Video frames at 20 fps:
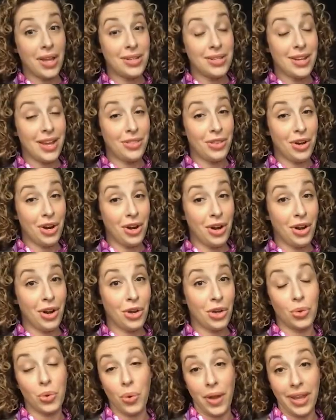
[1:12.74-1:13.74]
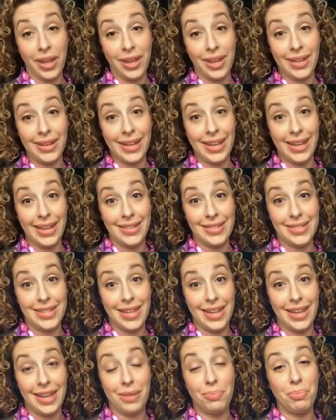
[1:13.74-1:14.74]
another quick and
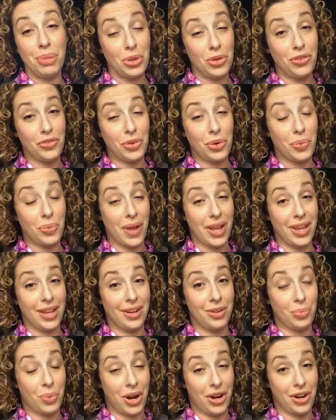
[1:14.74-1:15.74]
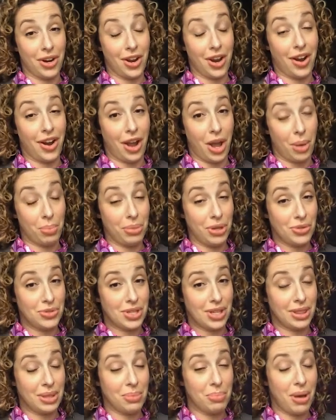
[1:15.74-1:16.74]
easy and beautiful way to wear your hair up
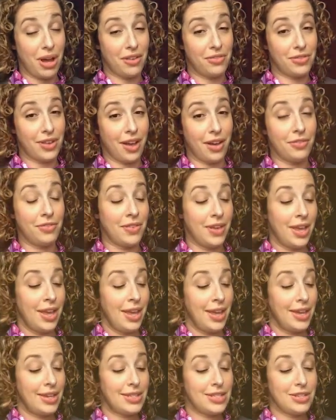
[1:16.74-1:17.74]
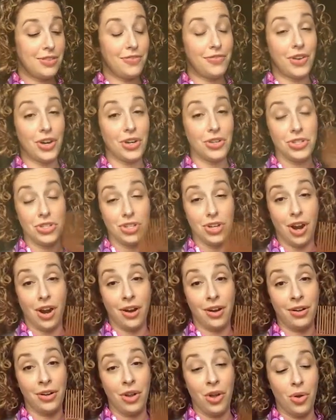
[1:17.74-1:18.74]
using the PuffCuff is to first
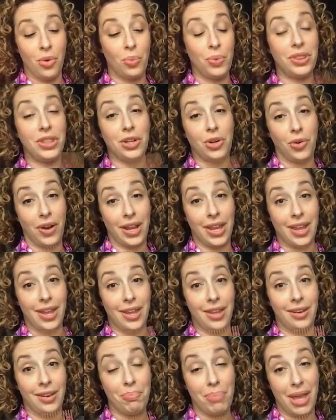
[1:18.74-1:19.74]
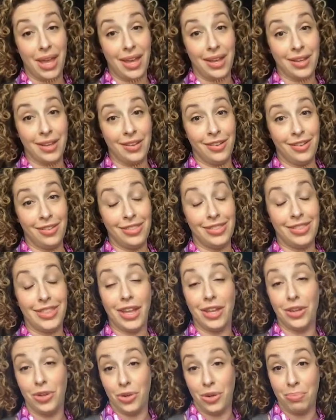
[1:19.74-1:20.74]
start with the Cricut pick
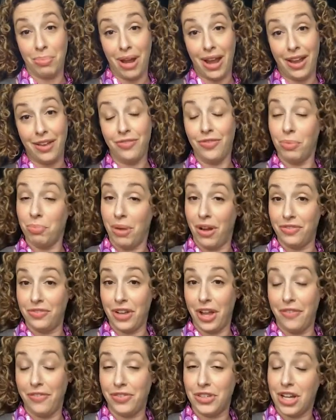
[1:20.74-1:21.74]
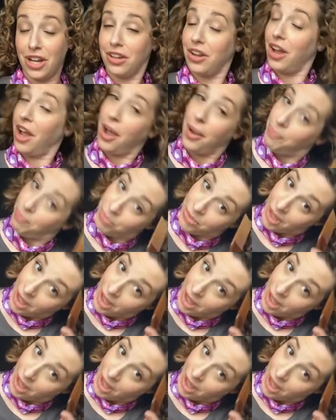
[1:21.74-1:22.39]
that you can buy from puffcuff.com.